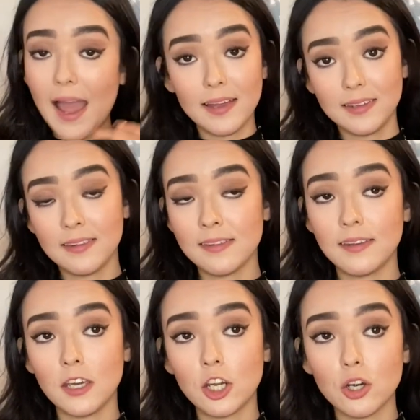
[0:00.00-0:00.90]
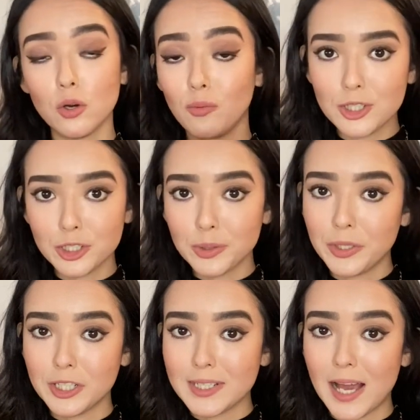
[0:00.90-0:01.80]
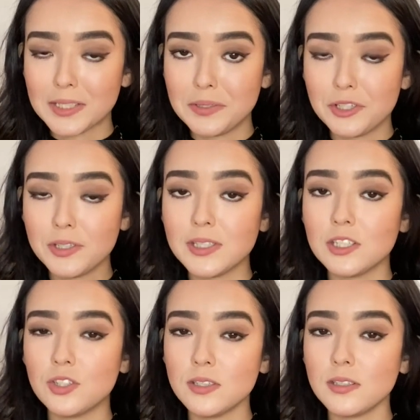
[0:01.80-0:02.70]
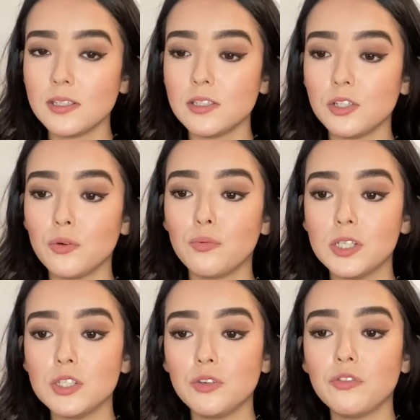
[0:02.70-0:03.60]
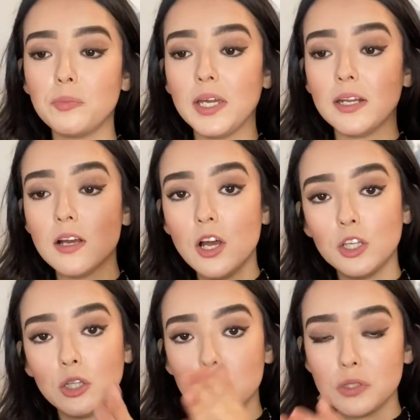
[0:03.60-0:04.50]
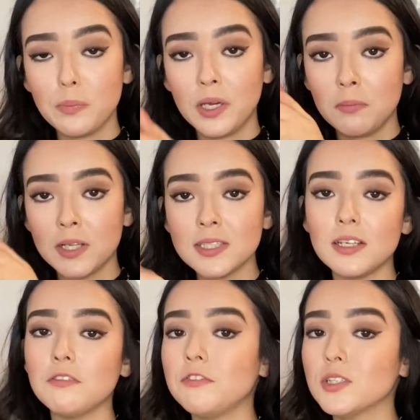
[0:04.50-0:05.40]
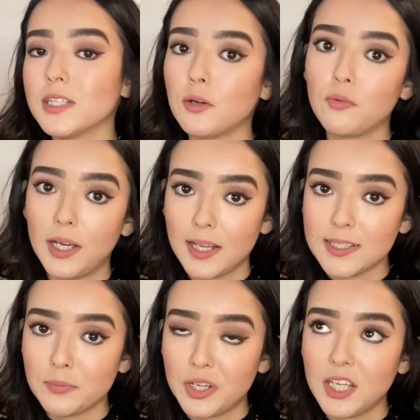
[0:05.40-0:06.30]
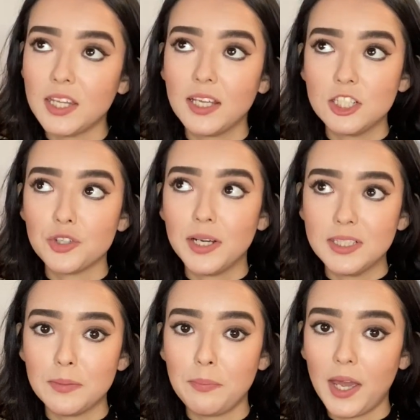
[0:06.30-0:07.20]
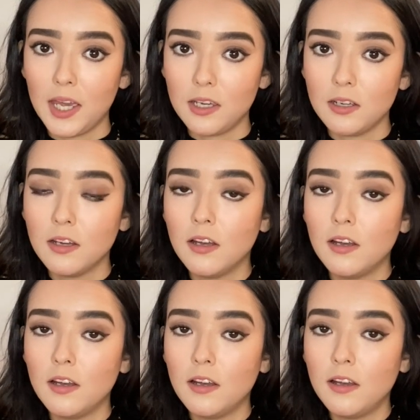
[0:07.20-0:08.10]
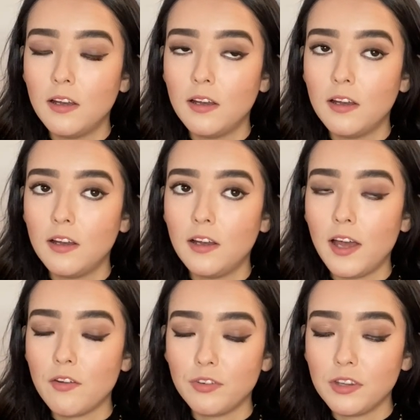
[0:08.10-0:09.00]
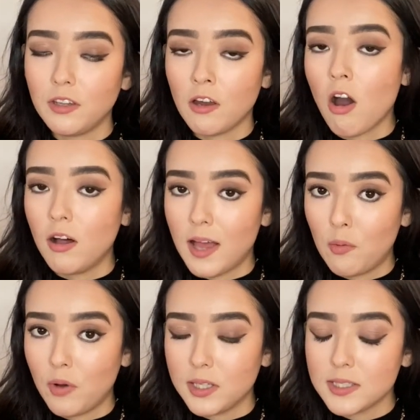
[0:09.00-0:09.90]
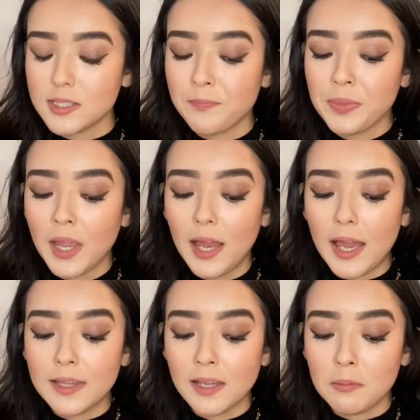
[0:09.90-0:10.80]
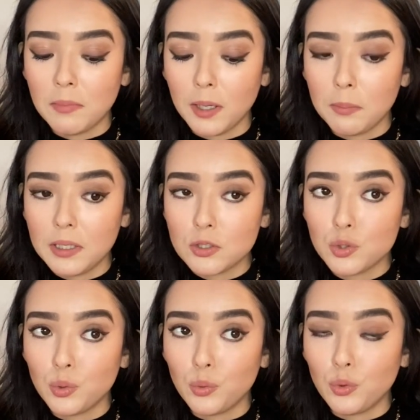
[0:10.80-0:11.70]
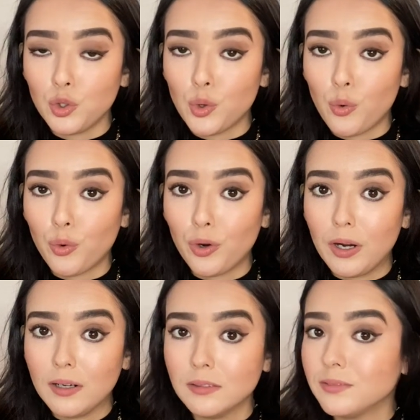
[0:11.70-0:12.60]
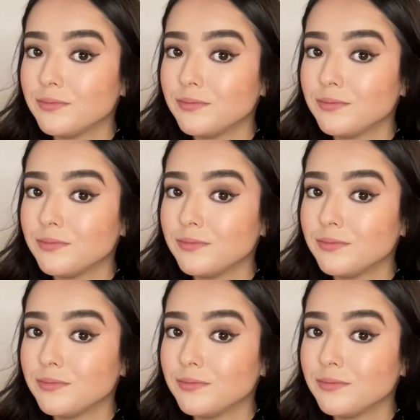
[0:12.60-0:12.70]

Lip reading: at the end of the year, or once you're doing your tax returns. It's just easier once you've made those payments, and it feels like way less money than trying to pay everything all at once. And then maybe to your